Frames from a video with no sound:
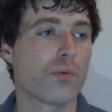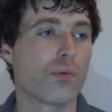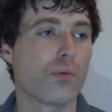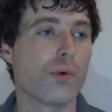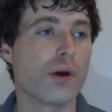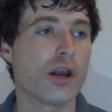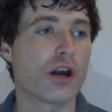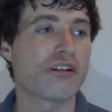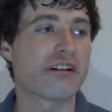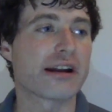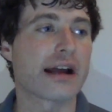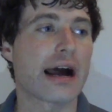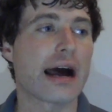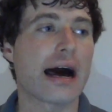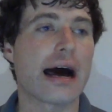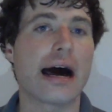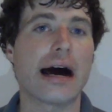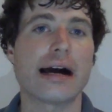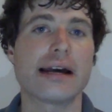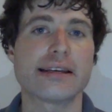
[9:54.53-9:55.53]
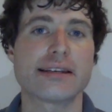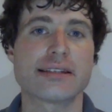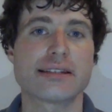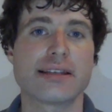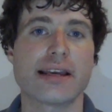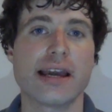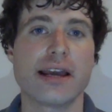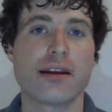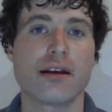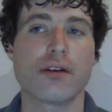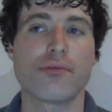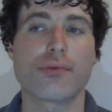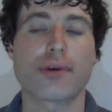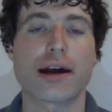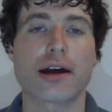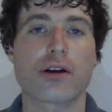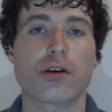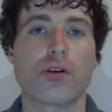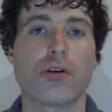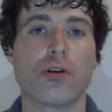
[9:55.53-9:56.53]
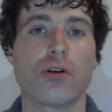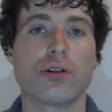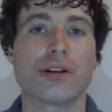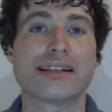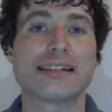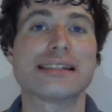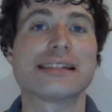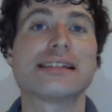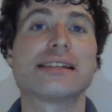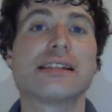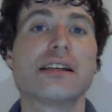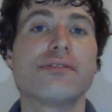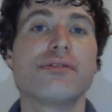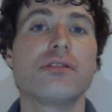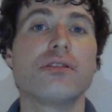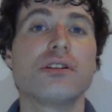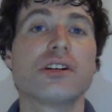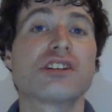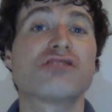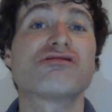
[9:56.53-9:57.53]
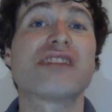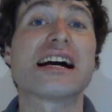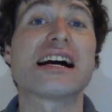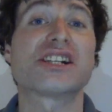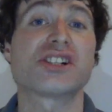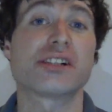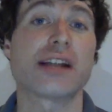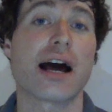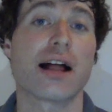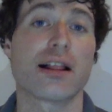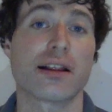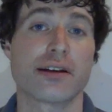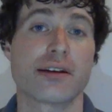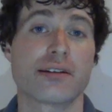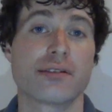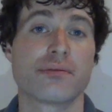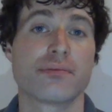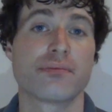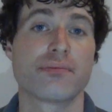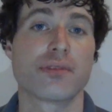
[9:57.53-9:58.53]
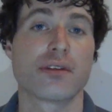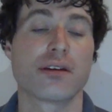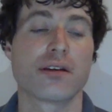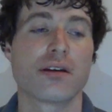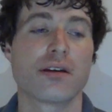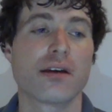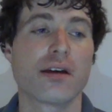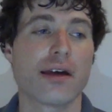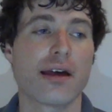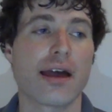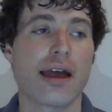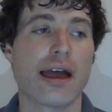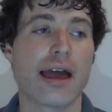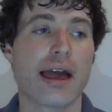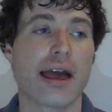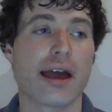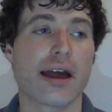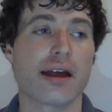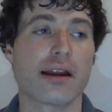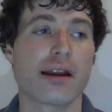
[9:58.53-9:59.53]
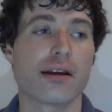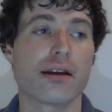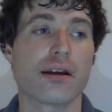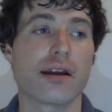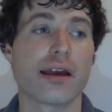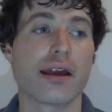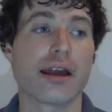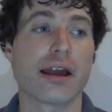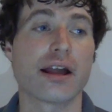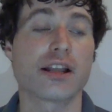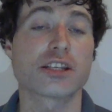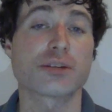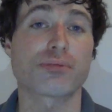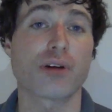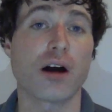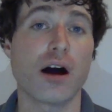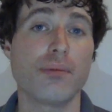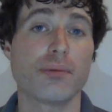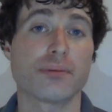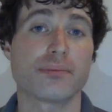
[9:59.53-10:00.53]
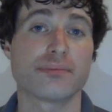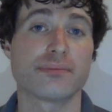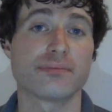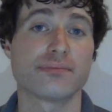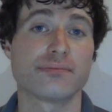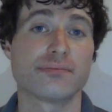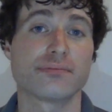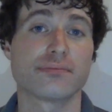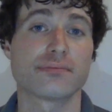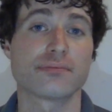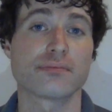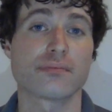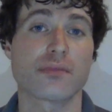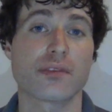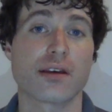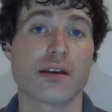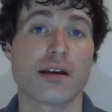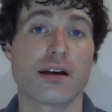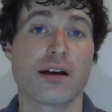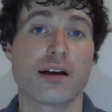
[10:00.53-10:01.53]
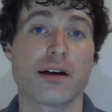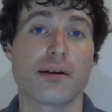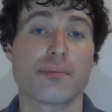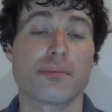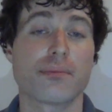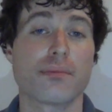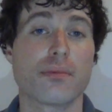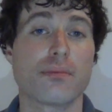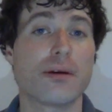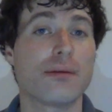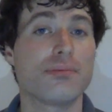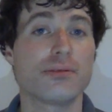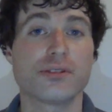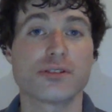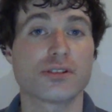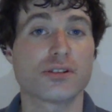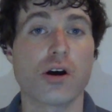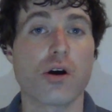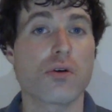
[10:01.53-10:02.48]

We are in a high state of what I call civil irrationality. and it's a problem. People